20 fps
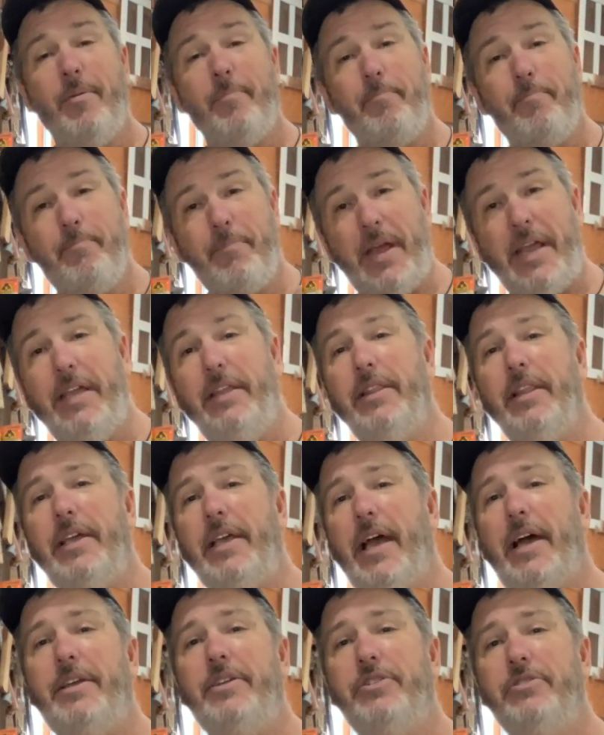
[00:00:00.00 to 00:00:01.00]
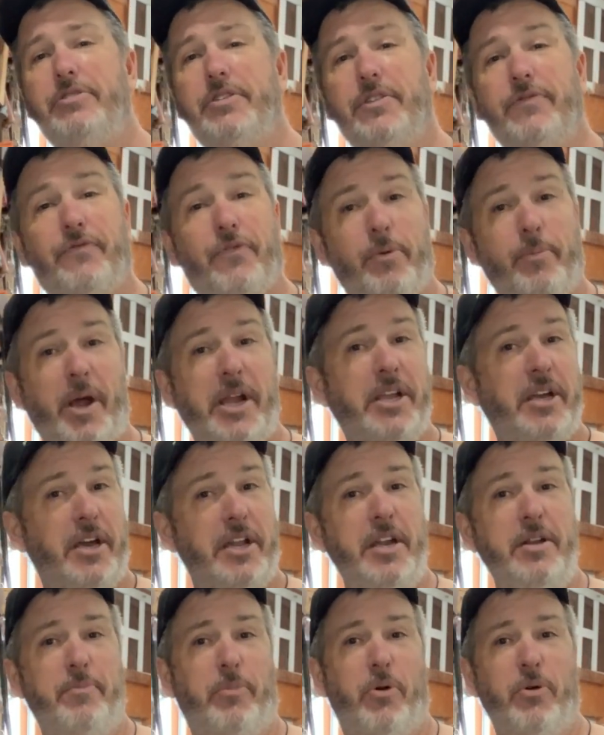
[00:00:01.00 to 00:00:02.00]
Mainly I use it for my
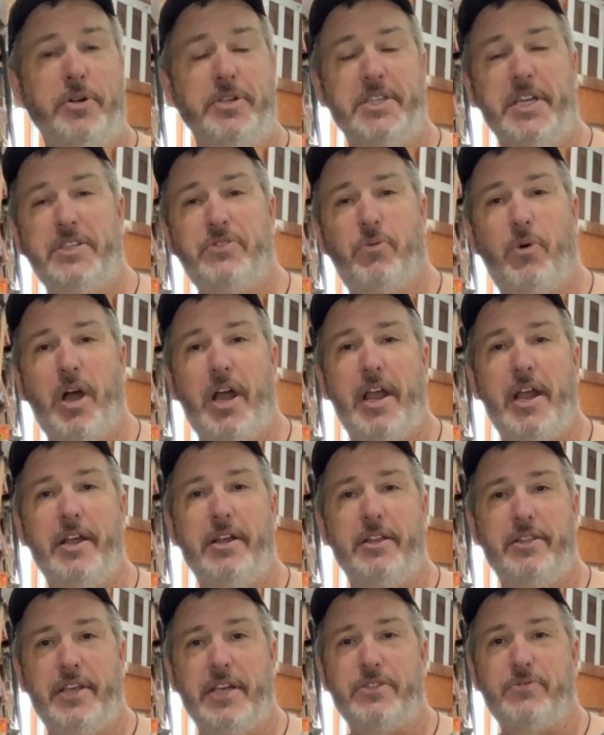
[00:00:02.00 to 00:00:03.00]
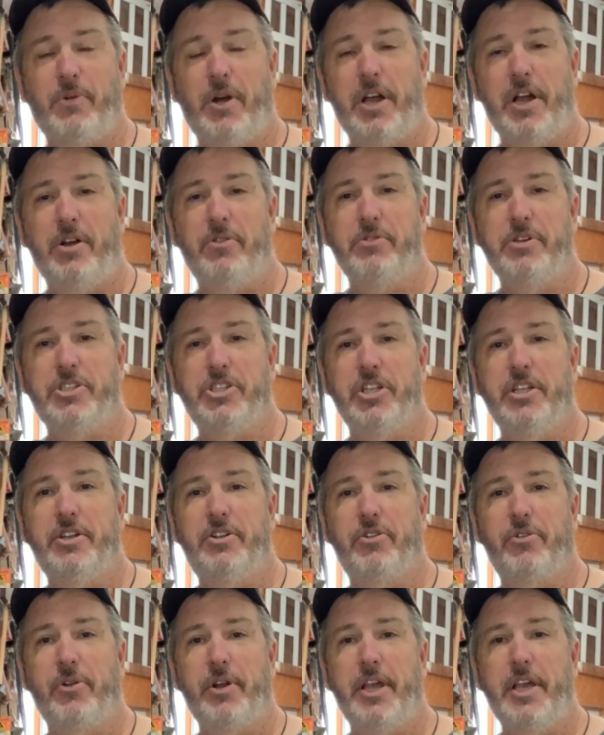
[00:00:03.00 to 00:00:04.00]
cutting boards. That's why I originally
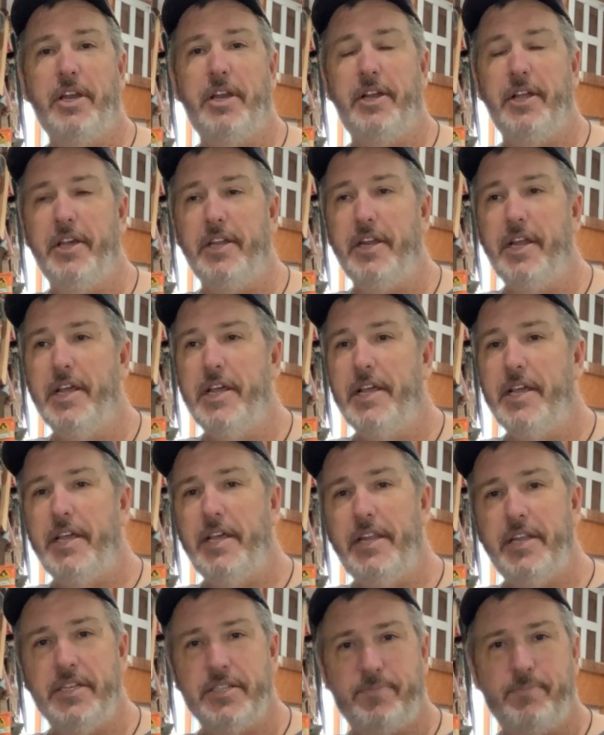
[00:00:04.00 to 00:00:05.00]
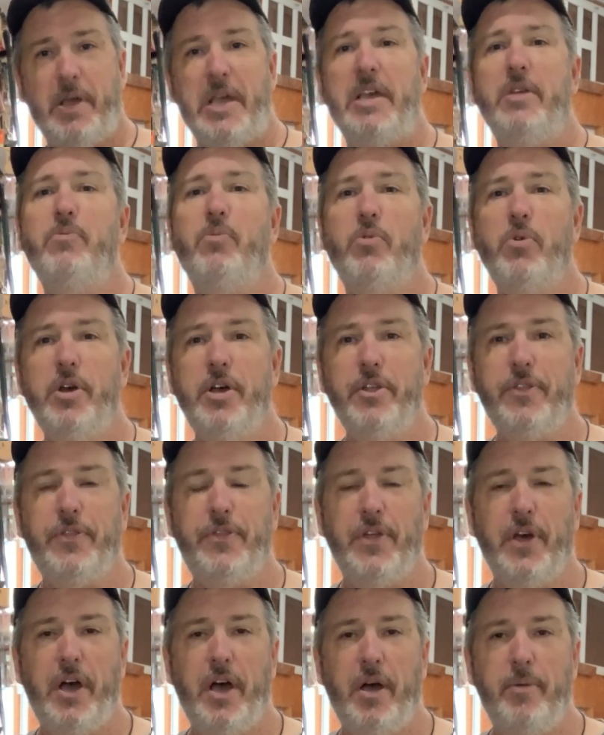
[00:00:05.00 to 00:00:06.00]
created it. It is made
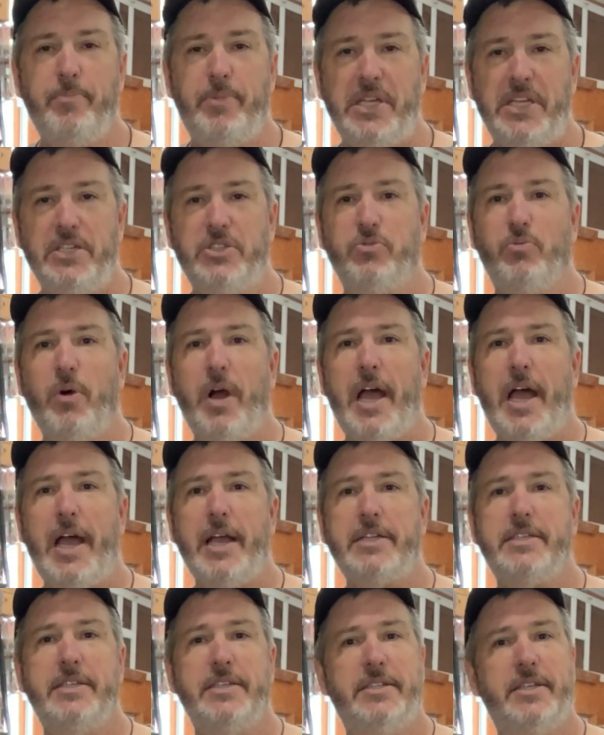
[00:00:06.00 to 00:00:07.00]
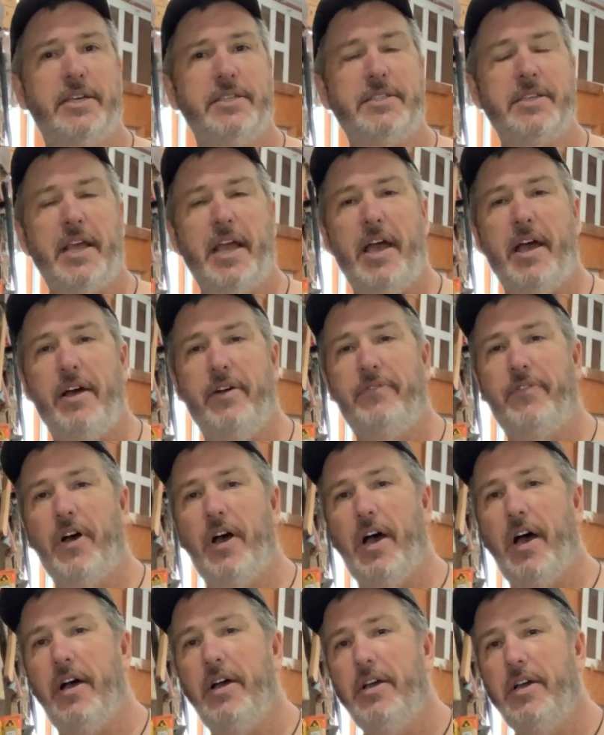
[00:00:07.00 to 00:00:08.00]
with beeswax. It does
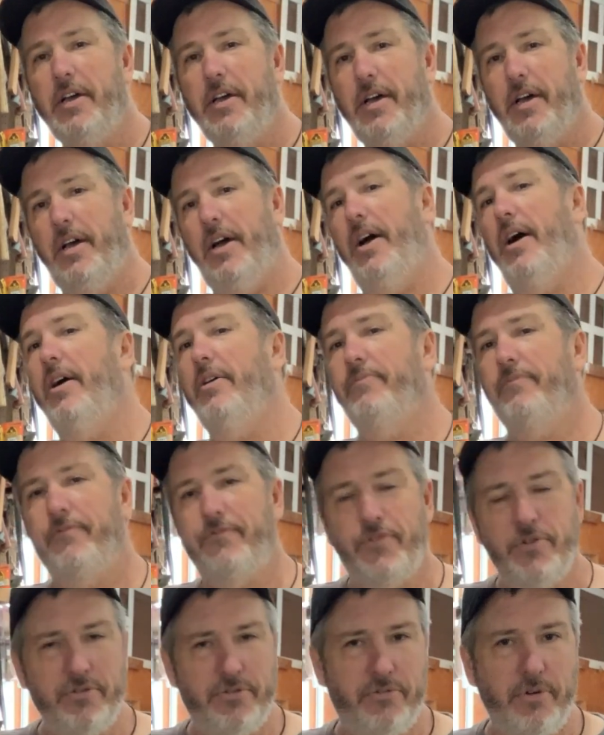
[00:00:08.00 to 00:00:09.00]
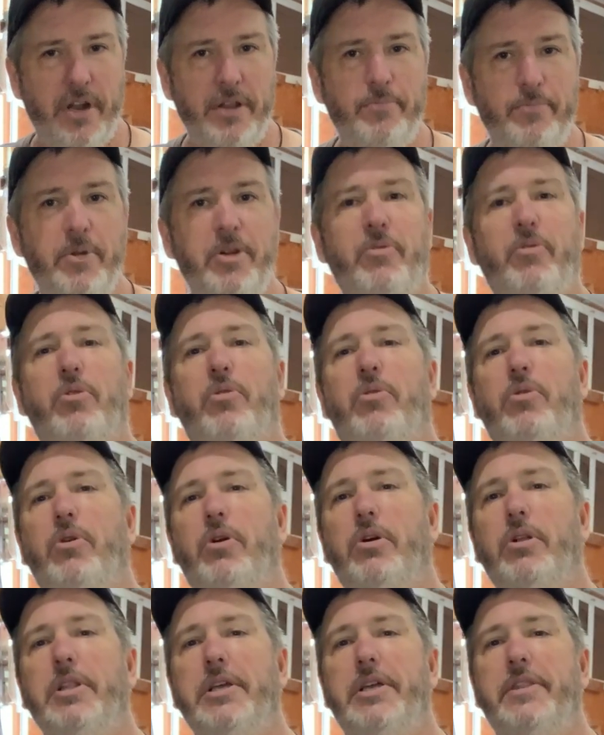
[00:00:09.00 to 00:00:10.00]
have food grade mineral
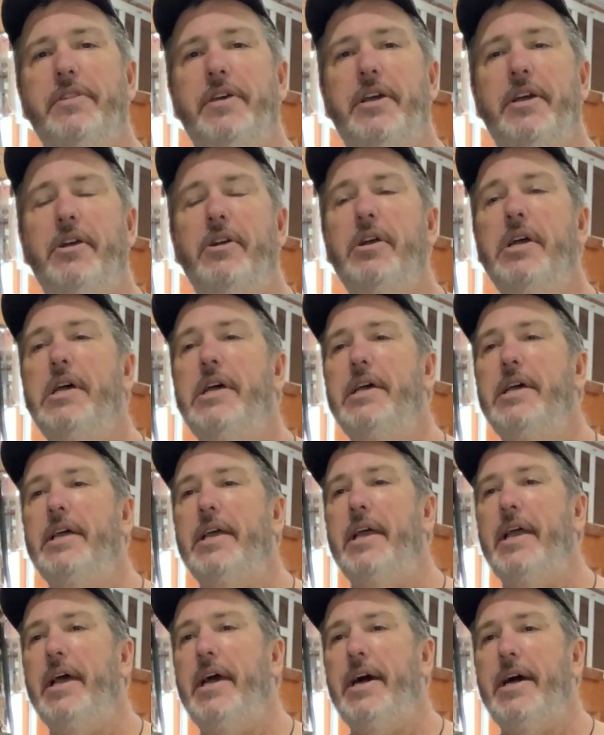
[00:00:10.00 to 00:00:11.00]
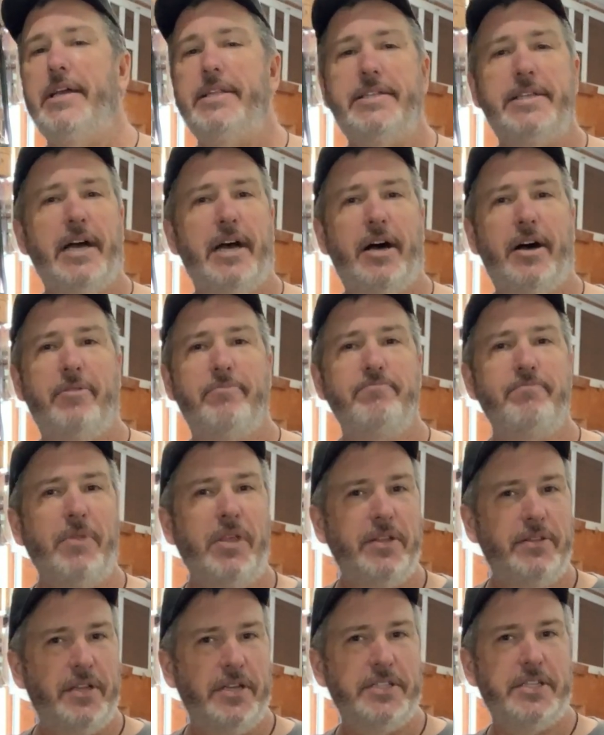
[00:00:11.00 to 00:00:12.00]
oil in there, and
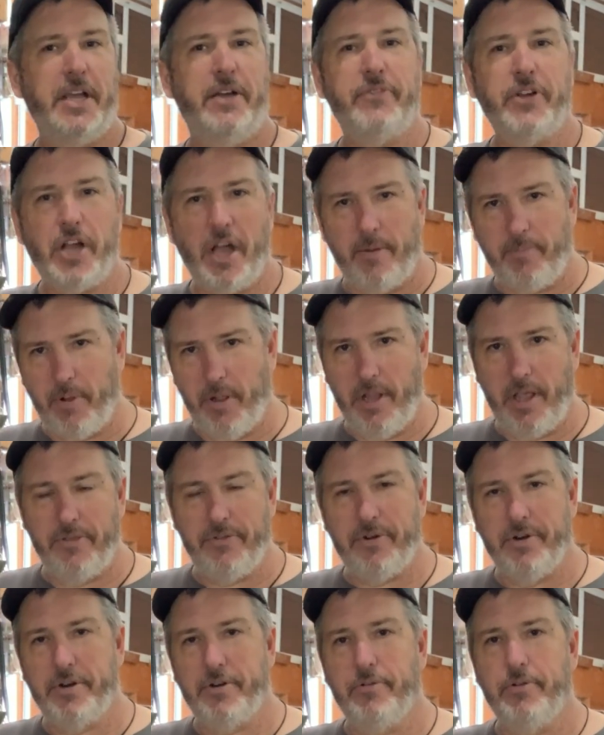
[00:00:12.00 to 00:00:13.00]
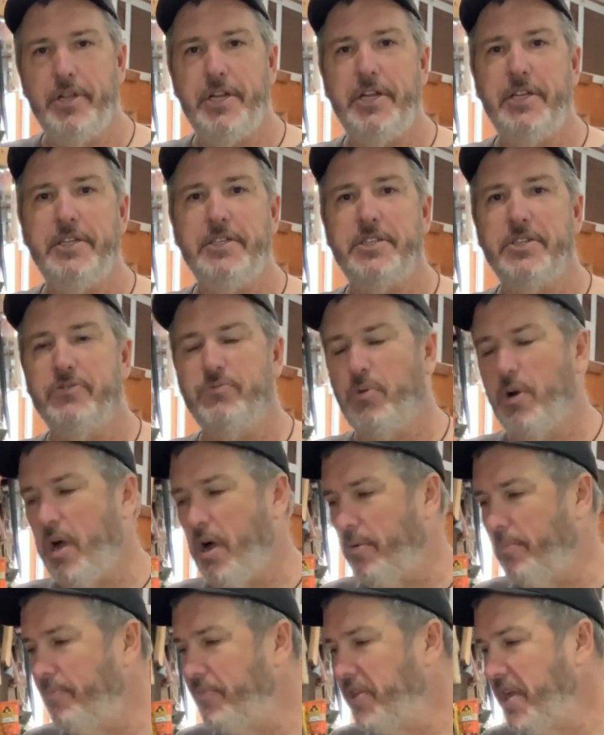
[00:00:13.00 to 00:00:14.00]
it does have a couple other ingredients as
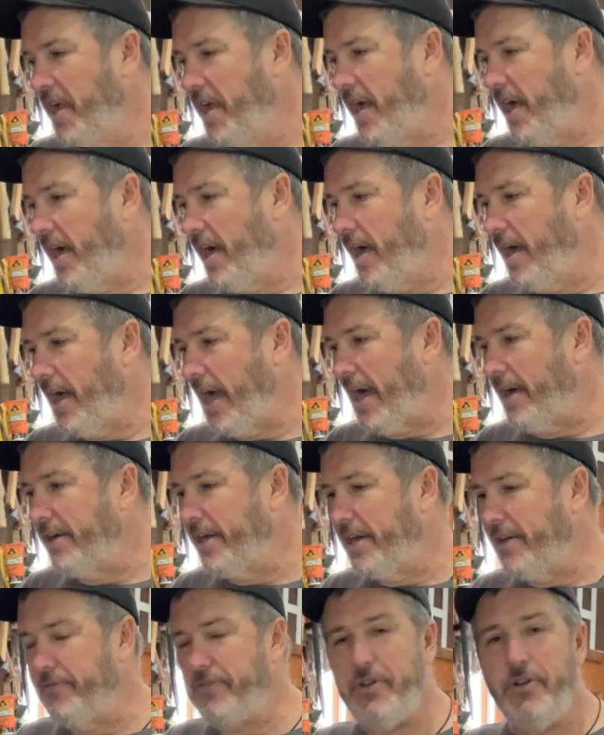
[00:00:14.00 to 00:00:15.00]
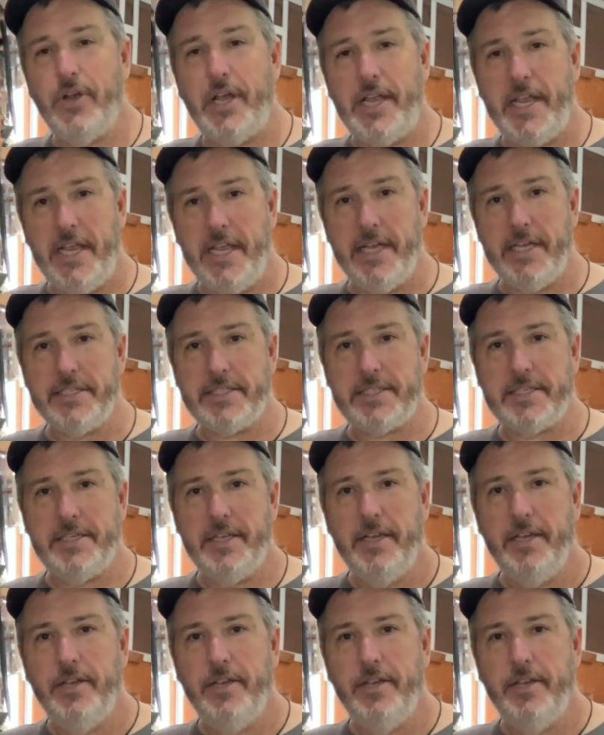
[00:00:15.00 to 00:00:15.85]
well. I'll give you a hint.